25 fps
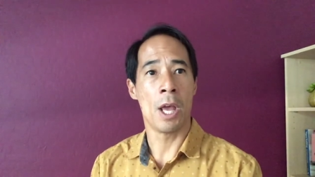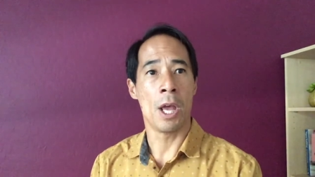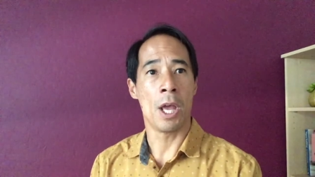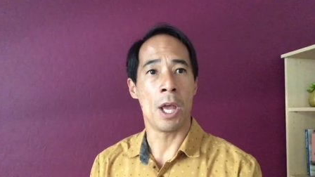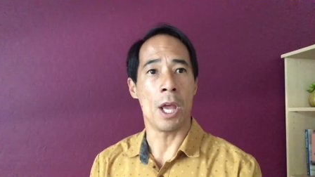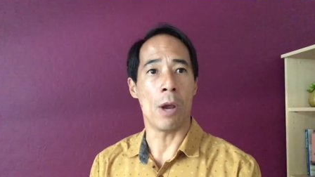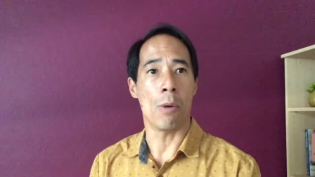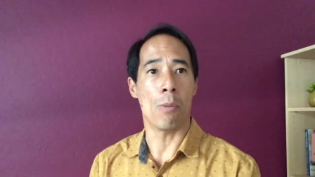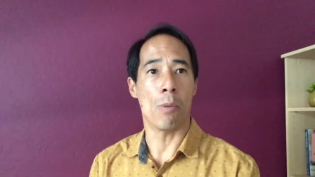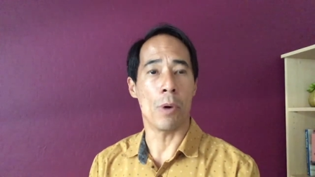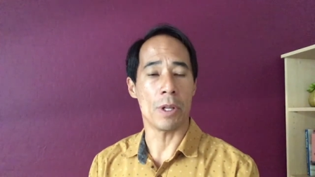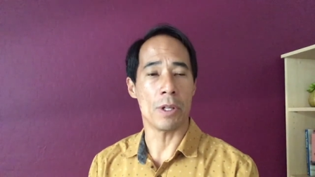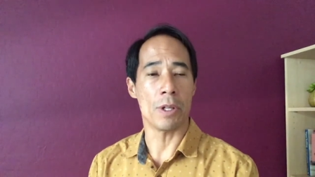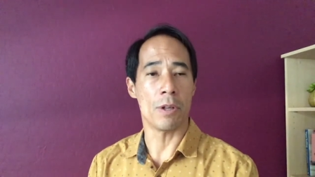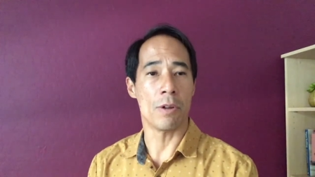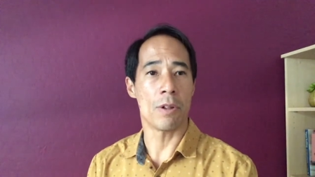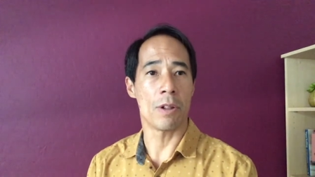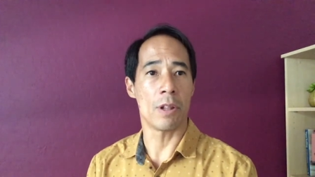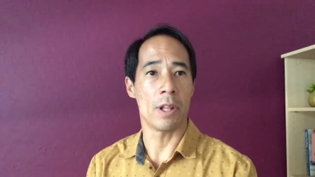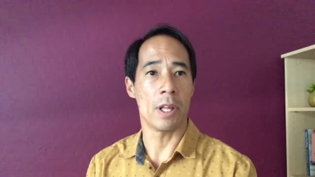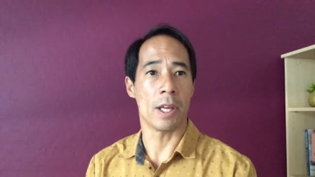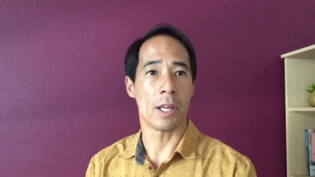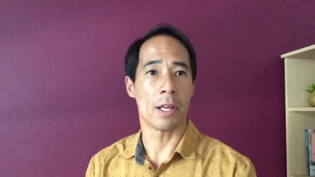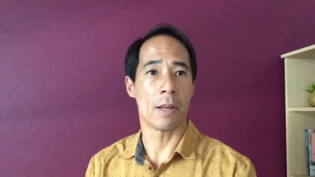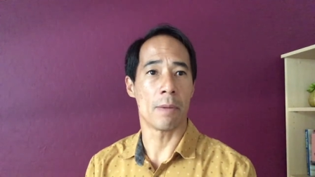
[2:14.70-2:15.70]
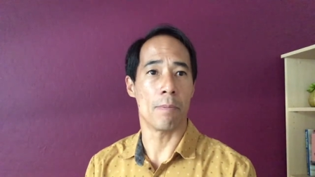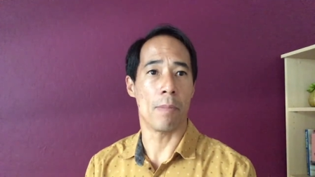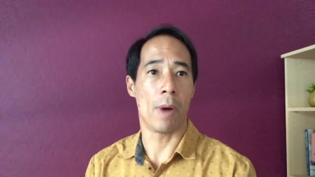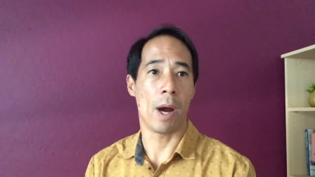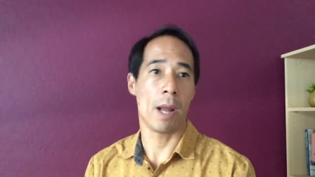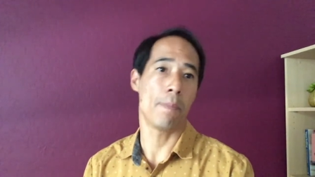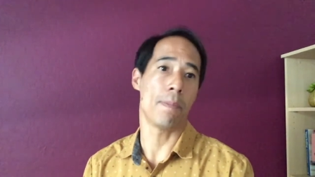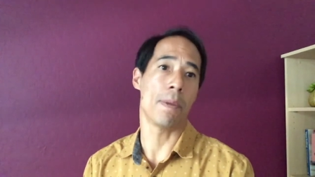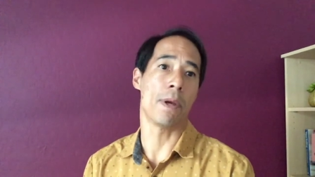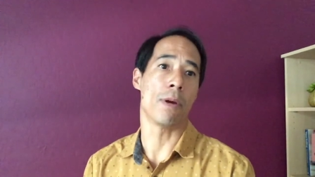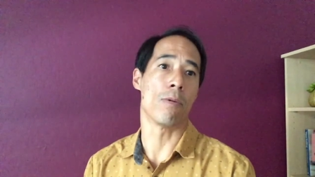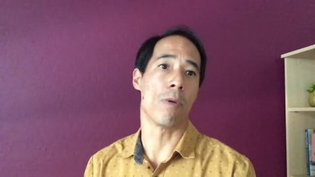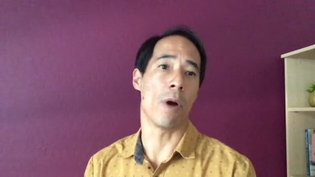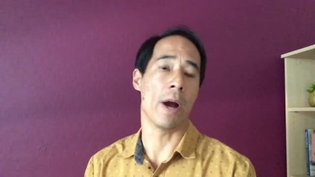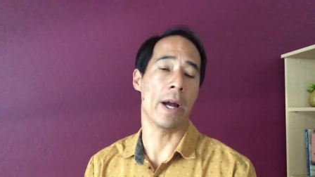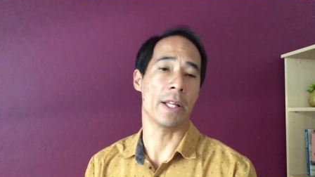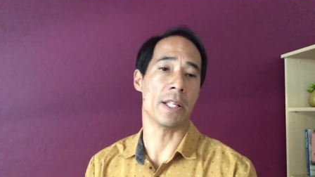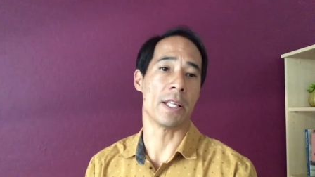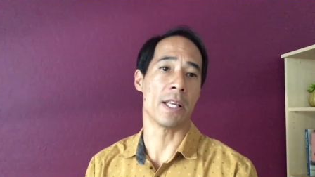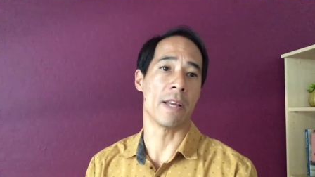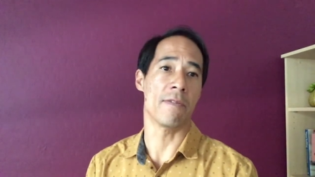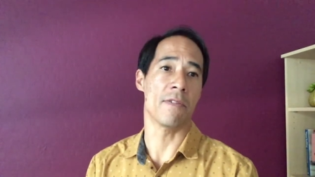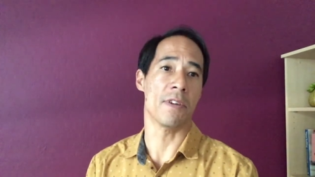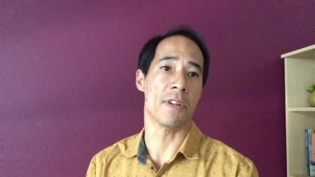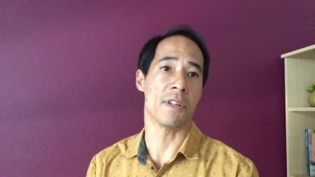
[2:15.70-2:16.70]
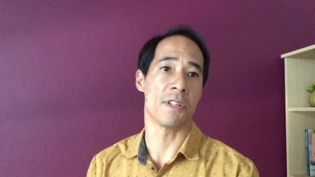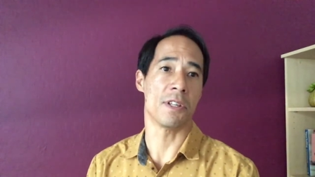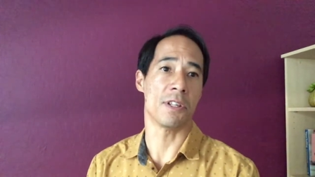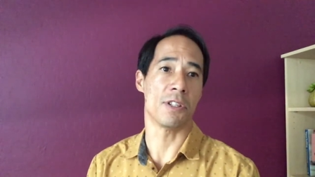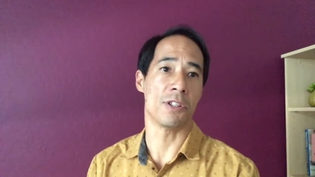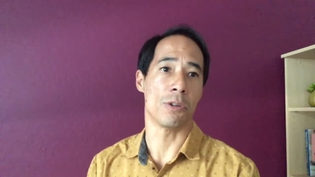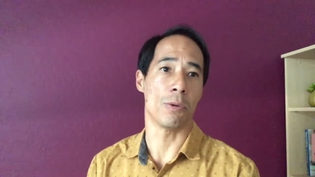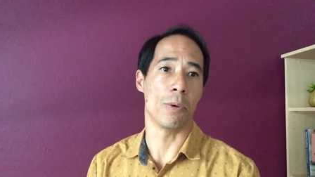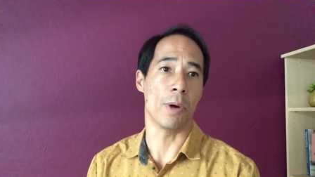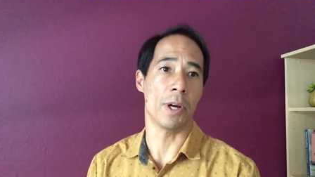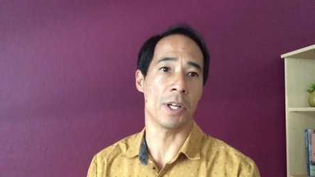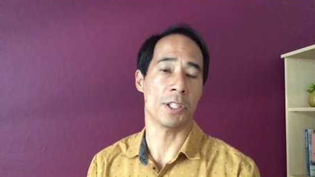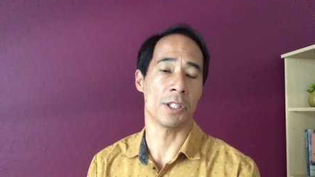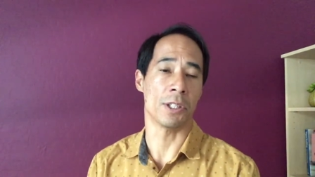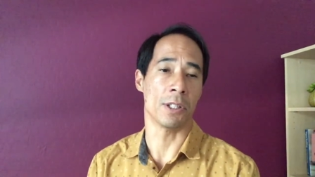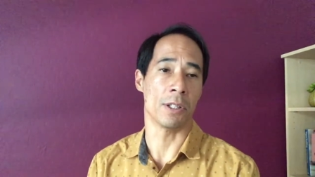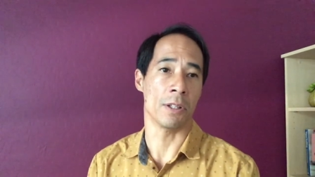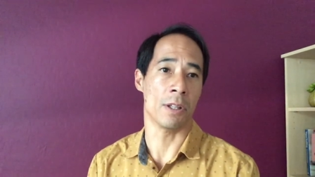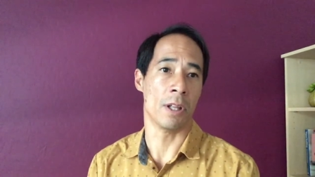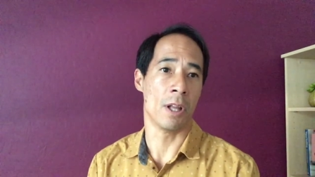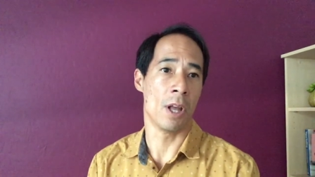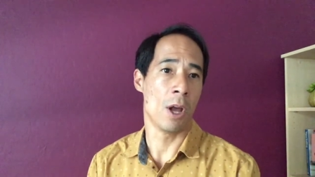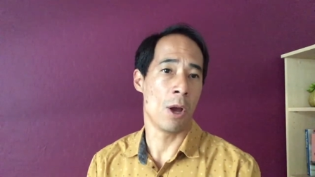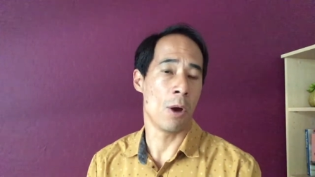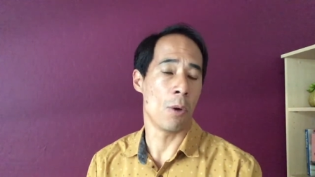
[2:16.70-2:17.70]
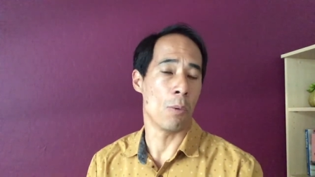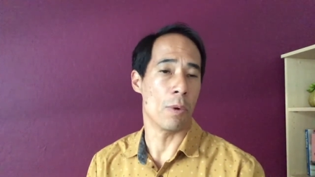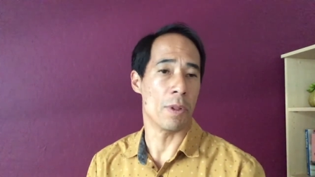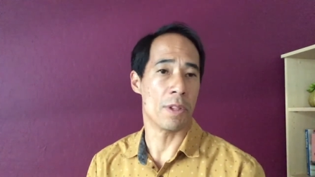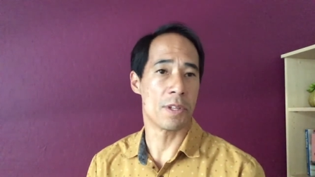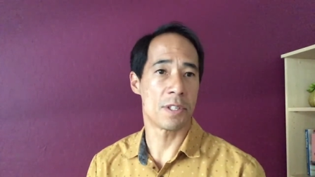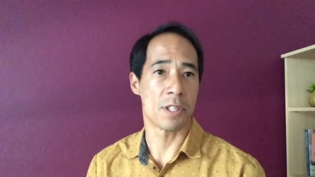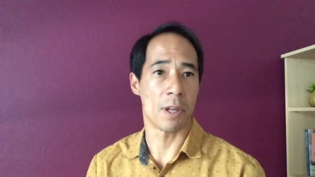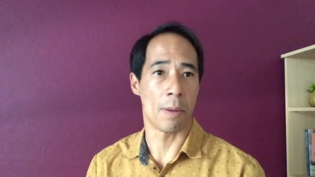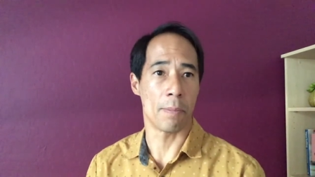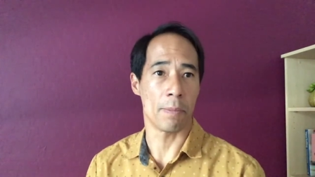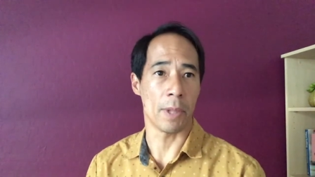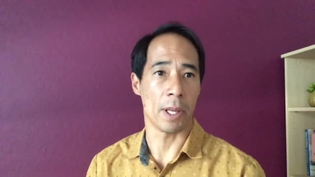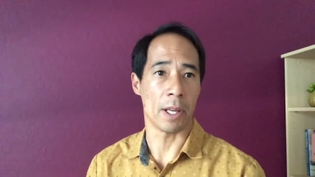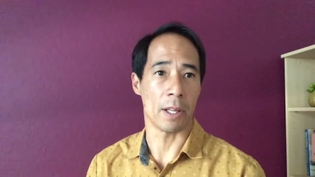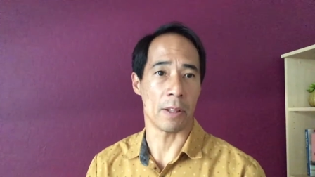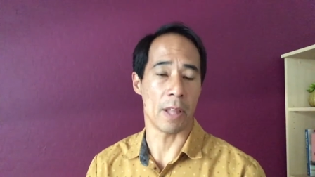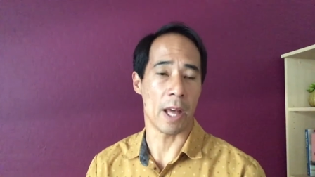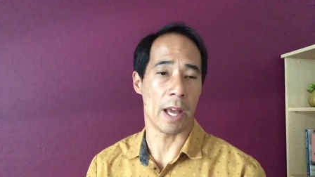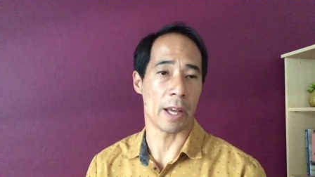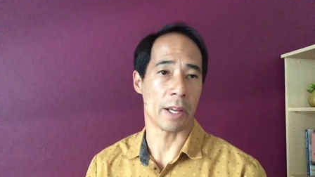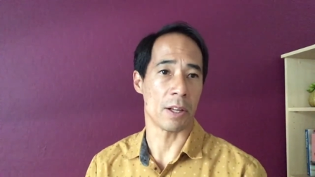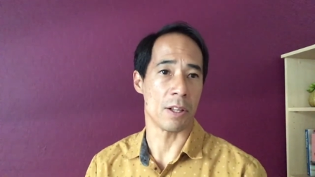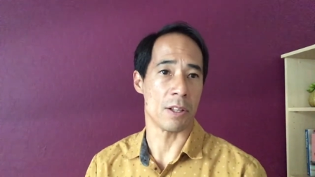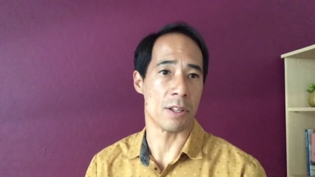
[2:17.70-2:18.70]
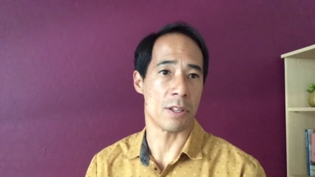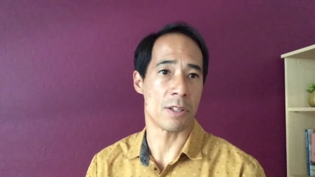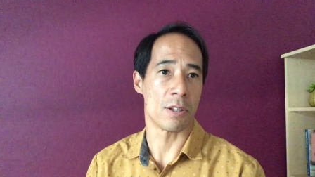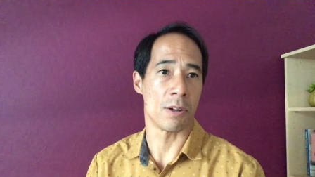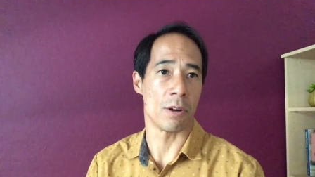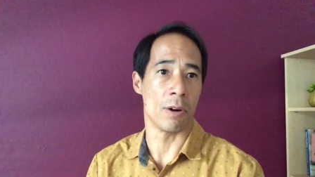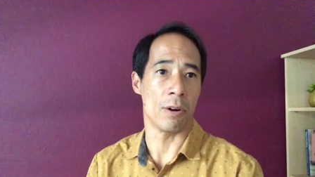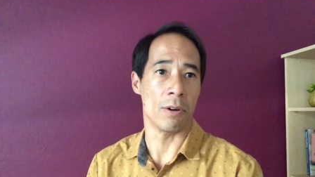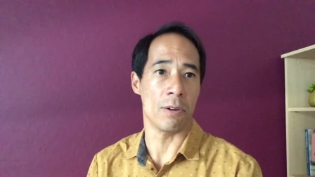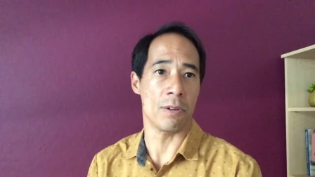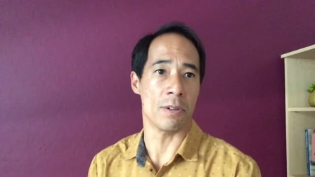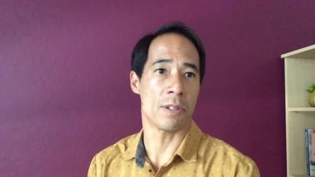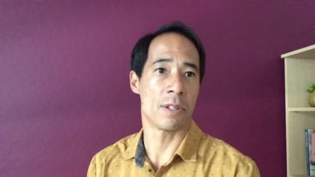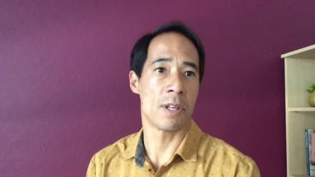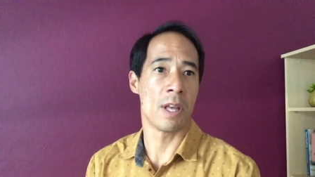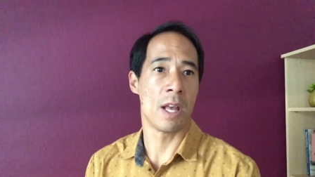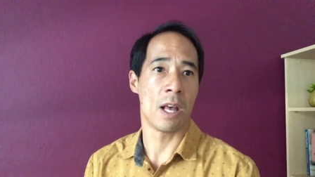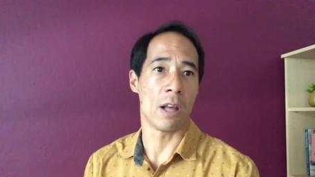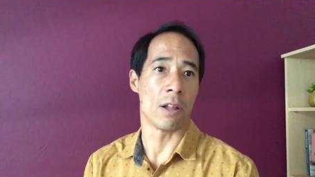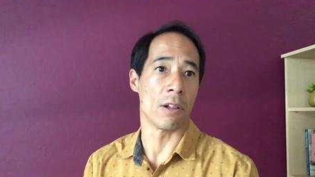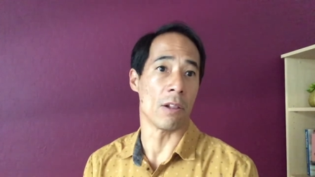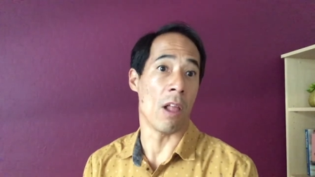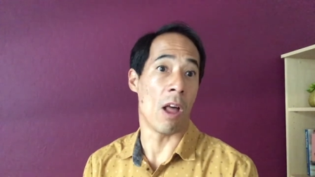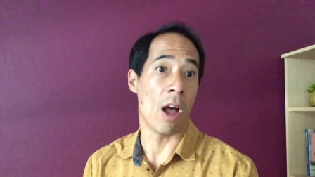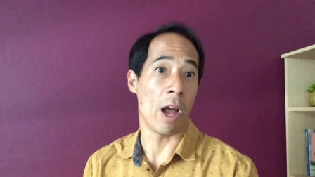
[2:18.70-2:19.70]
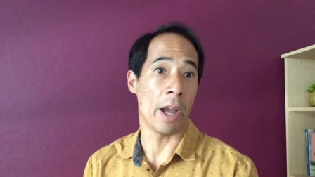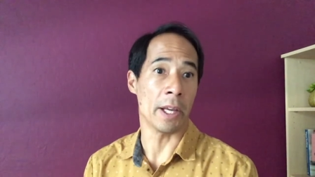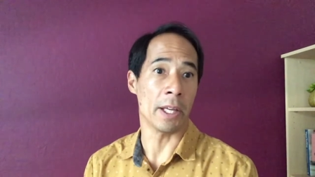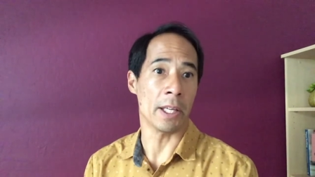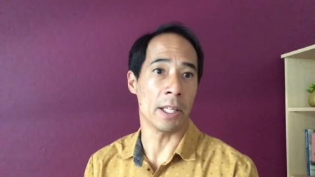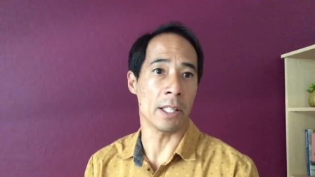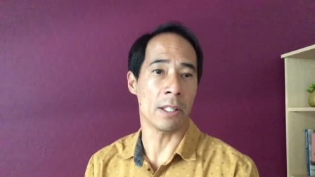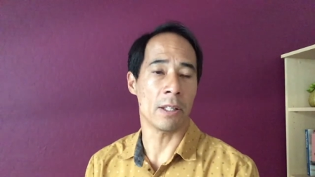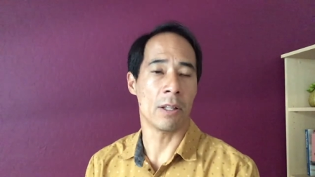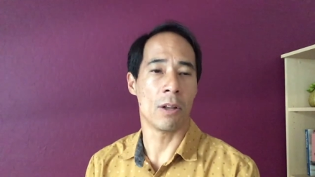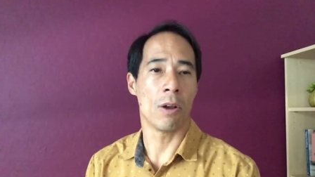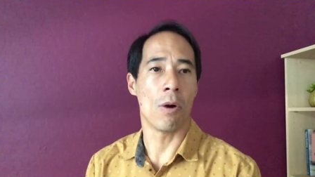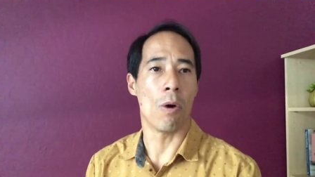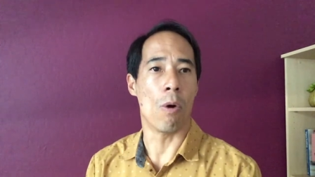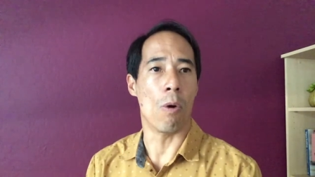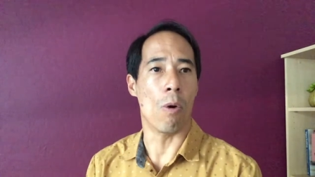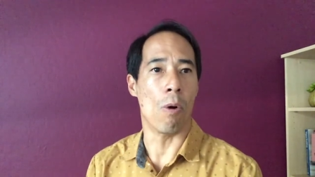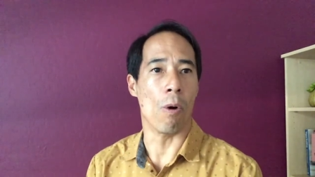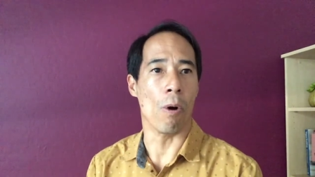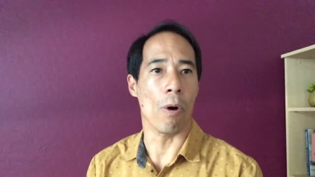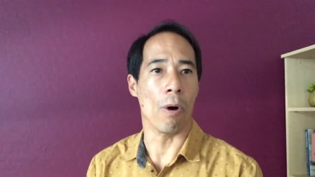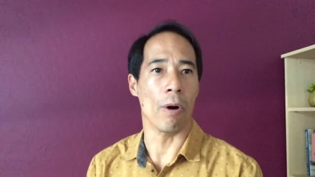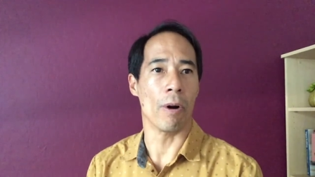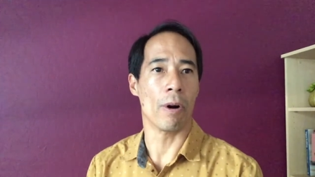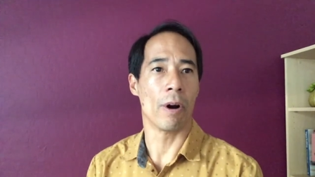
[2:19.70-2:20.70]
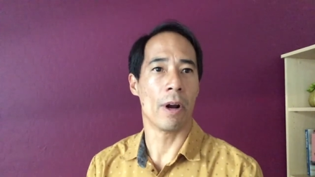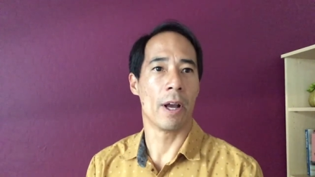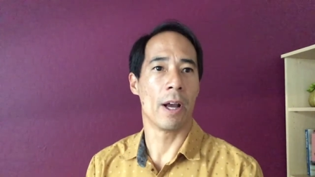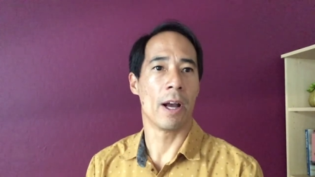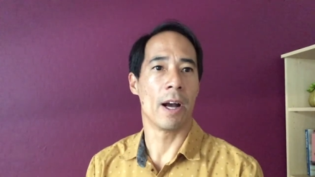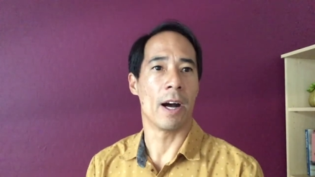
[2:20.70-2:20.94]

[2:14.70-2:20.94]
in what you think might be right given a situation with something that concerns lying or